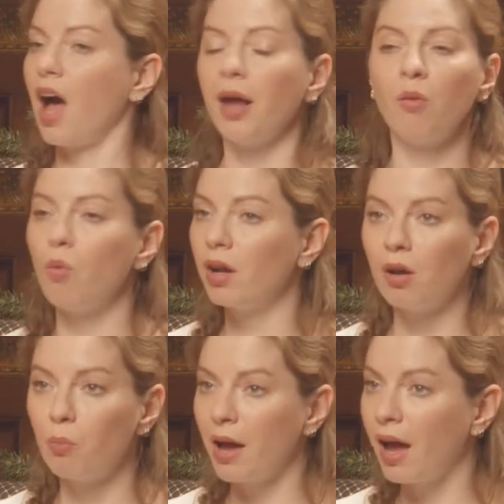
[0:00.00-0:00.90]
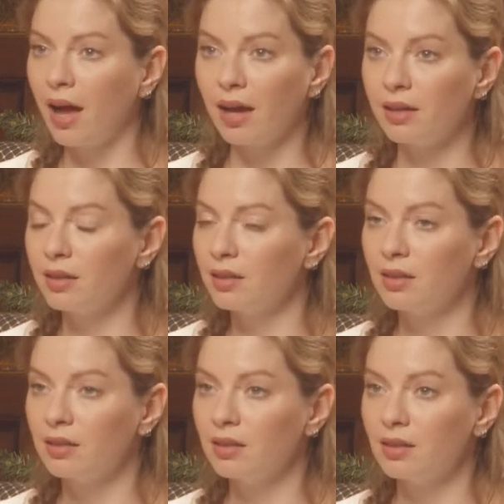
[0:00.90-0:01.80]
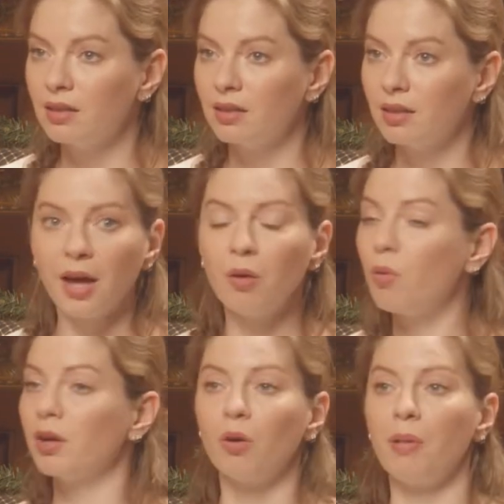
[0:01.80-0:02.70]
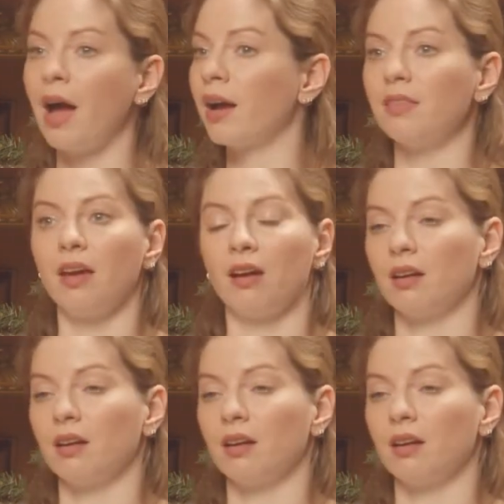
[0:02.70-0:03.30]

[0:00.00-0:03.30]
I don't want to go back. I don't want to go back there.